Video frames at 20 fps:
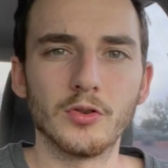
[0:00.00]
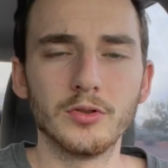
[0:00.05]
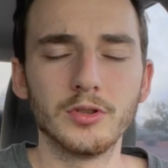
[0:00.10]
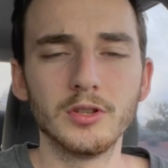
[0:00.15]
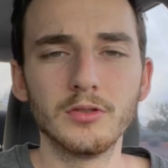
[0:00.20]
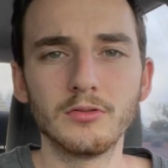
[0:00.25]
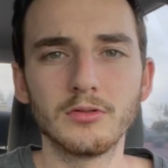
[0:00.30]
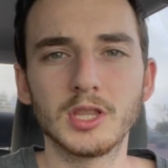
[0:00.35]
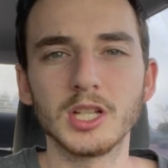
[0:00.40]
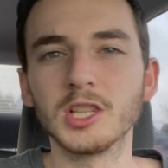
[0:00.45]

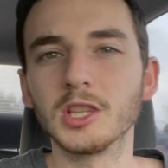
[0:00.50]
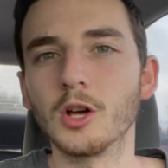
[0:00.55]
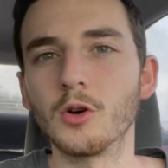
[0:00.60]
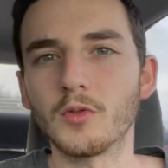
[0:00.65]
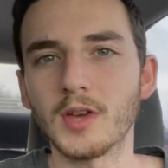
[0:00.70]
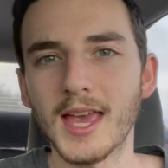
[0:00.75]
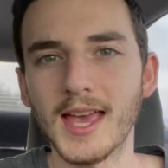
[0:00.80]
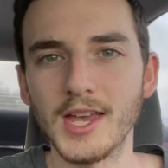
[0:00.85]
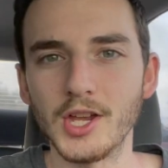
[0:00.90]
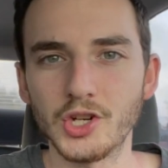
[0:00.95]
you the
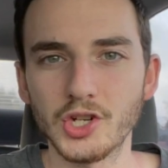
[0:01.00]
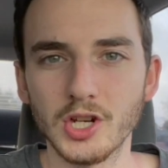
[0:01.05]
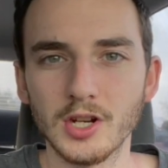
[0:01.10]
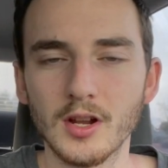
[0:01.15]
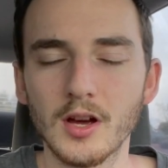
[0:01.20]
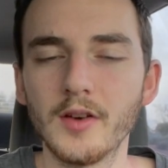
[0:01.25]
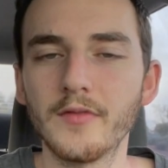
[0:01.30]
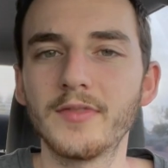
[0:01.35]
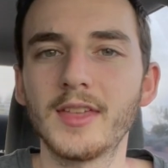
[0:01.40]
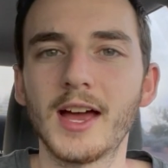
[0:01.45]
location
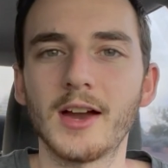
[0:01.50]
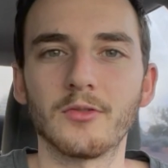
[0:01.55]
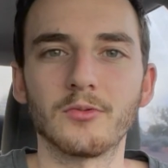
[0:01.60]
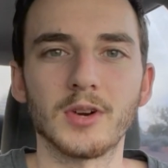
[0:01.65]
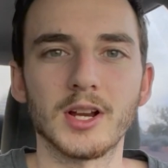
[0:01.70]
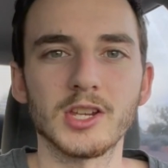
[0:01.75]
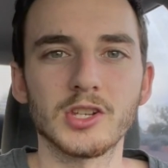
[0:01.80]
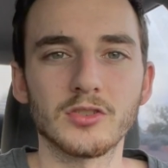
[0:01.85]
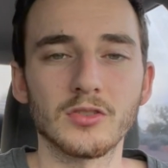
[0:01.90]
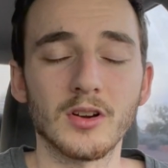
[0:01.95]
of that
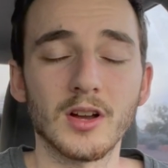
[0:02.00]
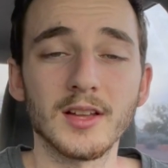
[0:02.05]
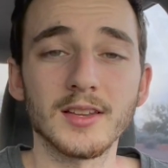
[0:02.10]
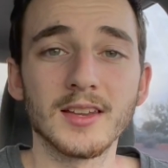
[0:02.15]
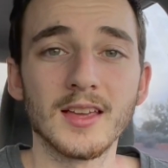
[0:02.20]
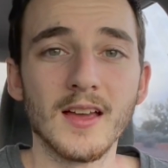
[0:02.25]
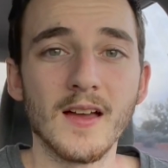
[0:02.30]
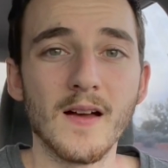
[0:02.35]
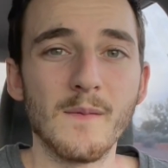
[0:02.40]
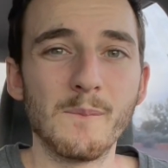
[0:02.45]
restaurant,
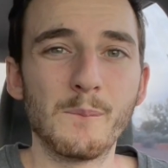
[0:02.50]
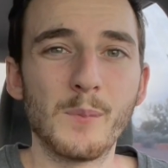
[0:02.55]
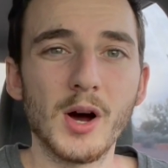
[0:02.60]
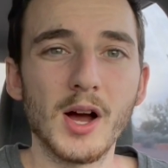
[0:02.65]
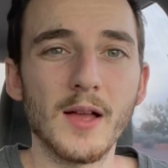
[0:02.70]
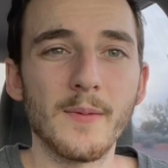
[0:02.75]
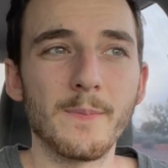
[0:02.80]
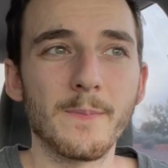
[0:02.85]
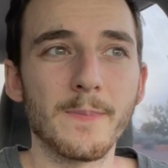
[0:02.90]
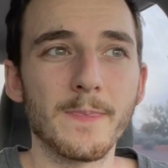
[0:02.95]

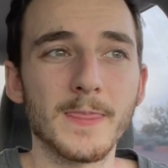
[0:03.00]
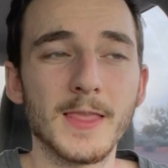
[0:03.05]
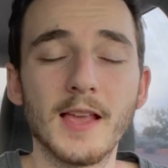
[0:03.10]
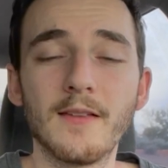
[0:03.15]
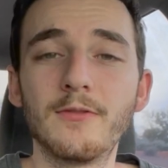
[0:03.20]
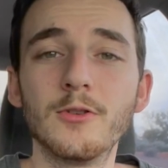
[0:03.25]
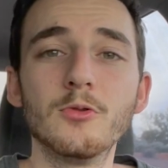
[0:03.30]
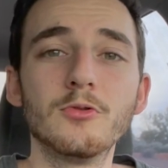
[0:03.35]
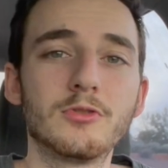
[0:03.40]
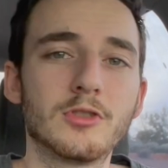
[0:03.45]
but if
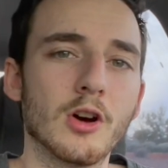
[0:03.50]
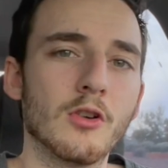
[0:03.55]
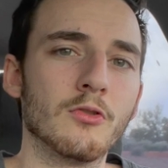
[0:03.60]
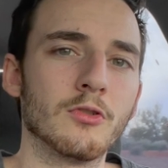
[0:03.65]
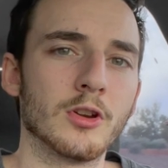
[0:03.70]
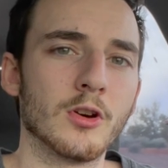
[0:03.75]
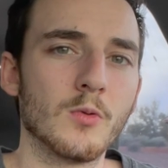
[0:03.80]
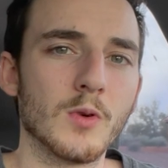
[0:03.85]
you don't know